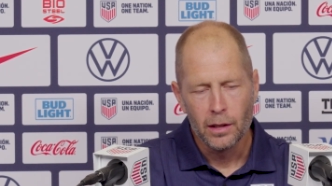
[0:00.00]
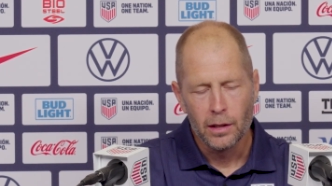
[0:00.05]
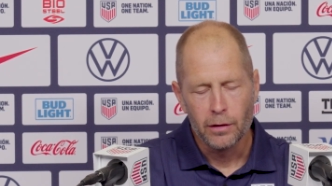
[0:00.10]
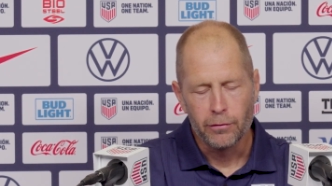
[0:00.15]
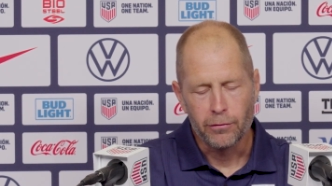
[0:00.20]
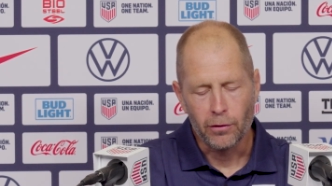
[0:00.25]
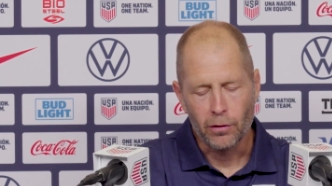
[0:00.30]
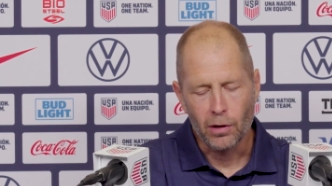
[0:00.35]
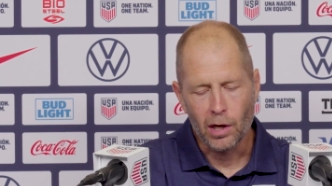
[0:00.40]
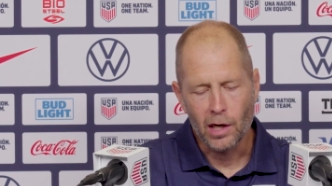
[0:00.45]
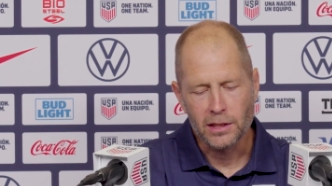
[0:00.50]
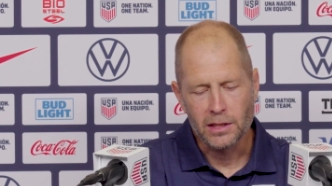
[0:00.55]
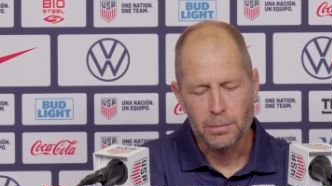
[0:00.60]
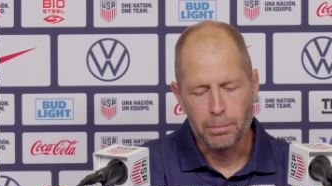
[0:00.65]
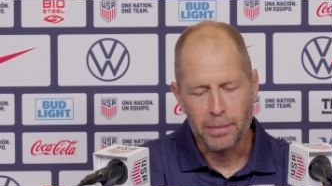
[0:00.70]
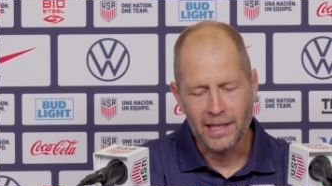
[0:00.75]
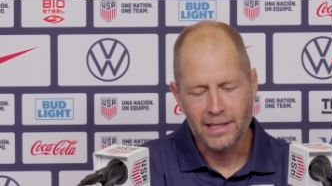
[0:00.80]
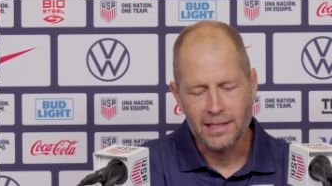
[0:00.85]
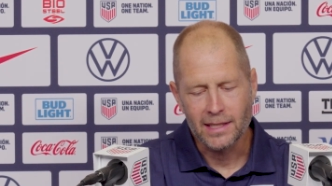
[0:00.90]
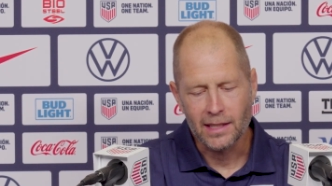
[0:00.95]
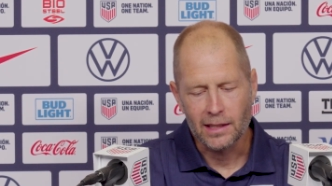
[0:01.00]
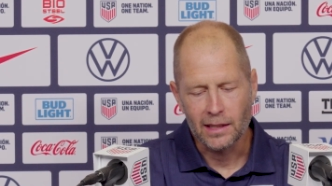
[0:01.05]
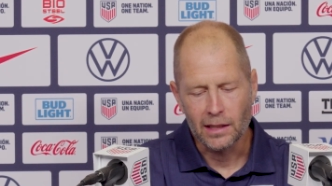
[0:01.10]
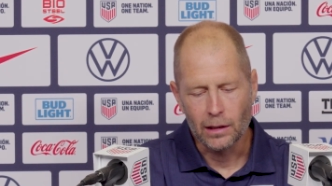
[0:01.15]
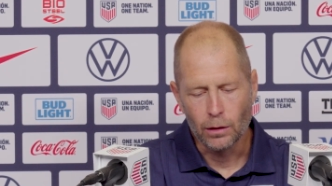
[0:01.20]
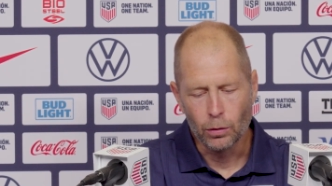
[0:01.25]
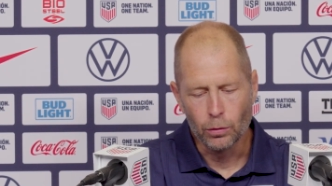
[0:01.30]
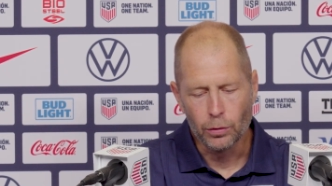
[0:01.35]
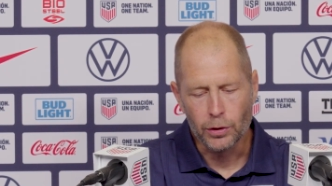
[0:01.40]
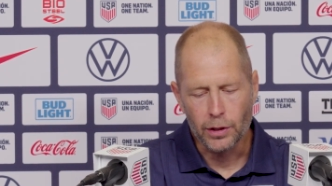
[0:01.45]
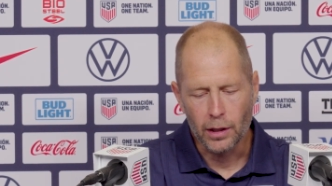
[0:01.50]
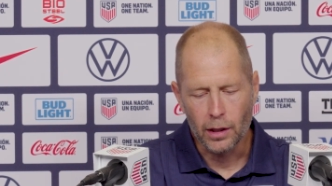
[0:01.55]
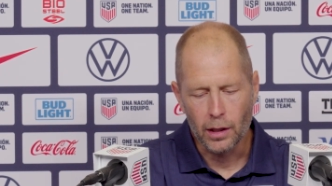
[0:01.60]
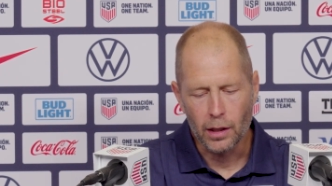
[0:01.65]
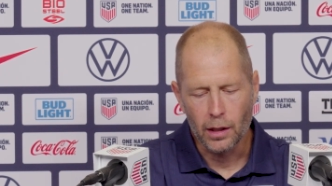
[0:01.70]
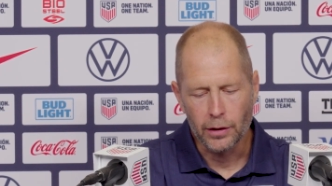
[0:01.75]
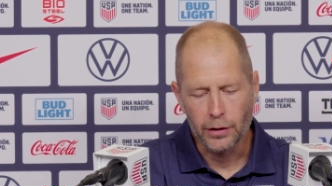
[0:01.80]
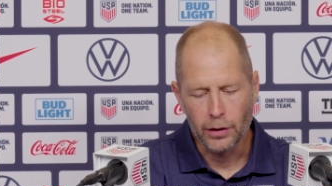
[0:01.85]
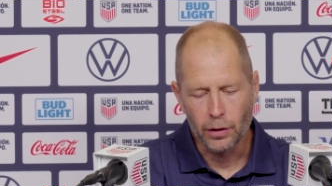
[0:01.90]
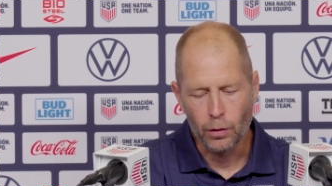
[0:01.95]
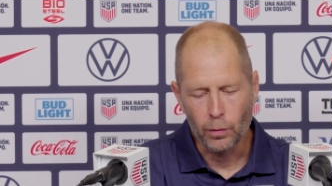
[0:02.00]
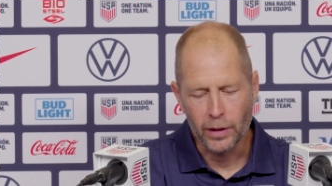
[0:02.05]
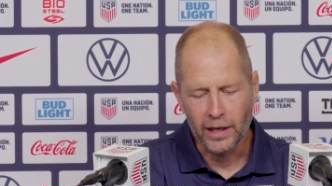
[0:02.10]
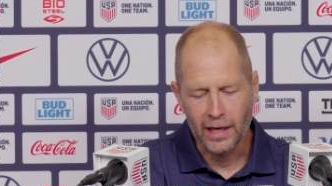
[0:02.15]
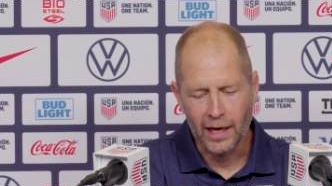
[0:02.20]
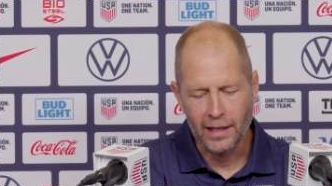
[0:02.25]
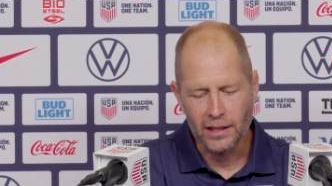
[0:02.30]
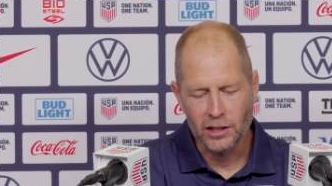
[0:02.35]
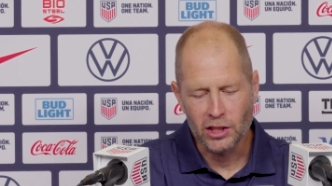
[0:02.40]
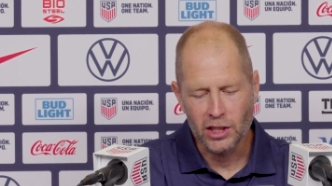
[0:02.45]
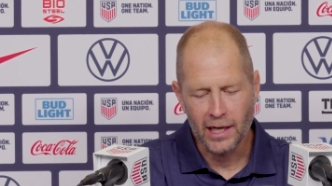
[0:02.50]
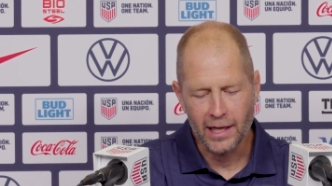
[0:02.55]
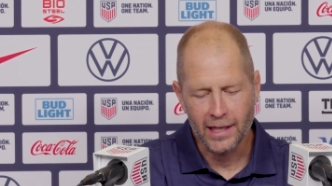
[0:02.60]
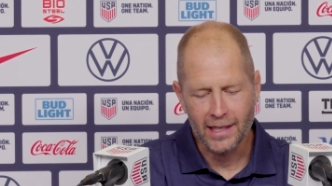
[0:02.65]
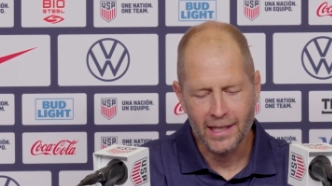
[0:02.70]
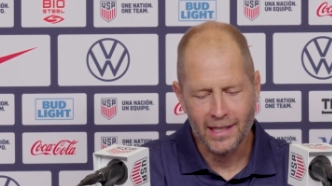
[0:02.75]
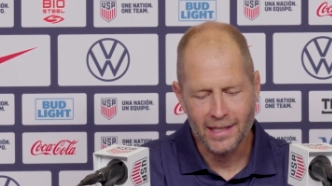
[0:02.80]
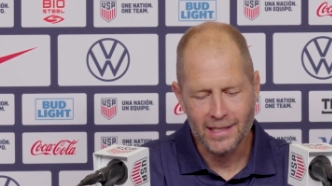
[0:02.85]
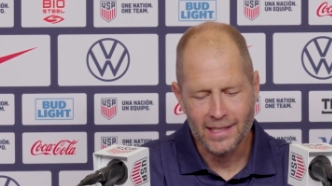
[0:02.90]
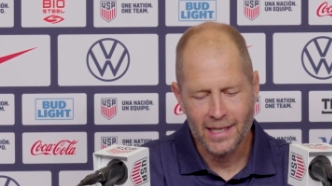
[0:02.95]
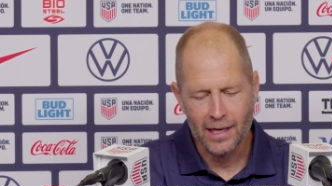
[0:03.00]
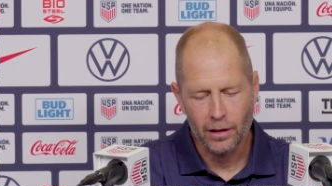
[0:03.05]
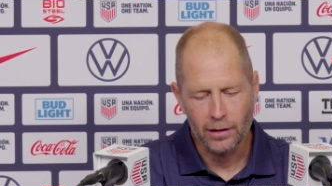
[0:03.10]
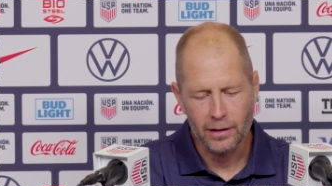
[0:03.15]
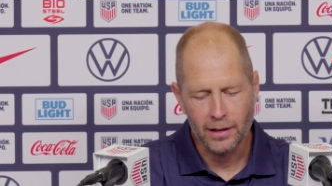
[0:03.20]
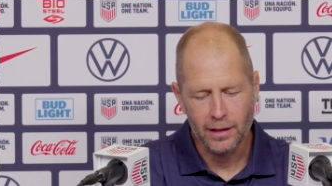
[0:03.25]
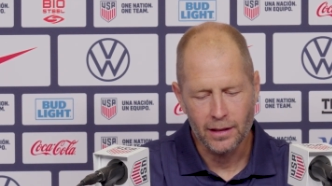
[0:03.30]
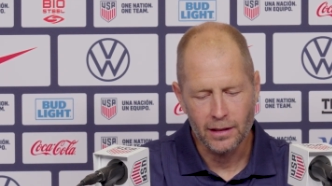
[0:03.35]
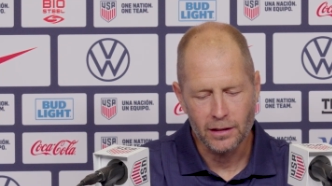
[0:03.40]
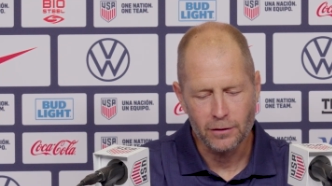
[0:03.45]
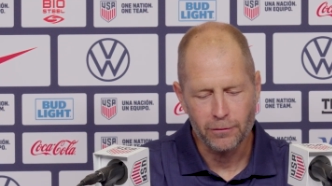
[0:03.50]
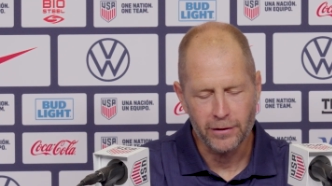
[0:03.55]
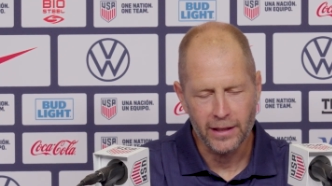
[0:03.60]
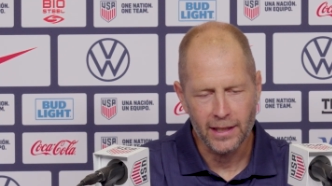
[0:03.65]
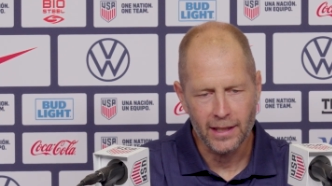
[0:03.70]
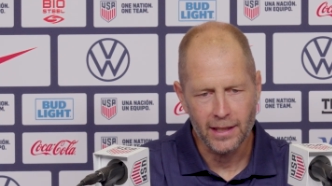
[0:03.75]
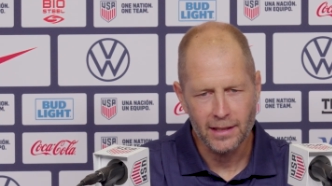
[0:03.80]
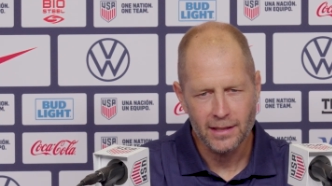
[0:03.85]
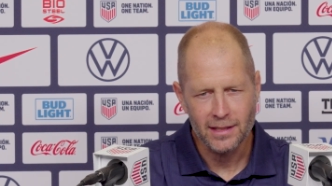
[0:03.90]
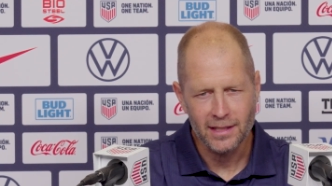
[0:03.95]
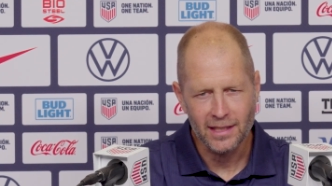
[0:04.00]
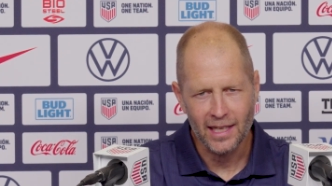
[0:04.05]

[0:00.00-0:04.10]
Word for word: for us, basically, Luca, you know, we got to check his health and his fitness.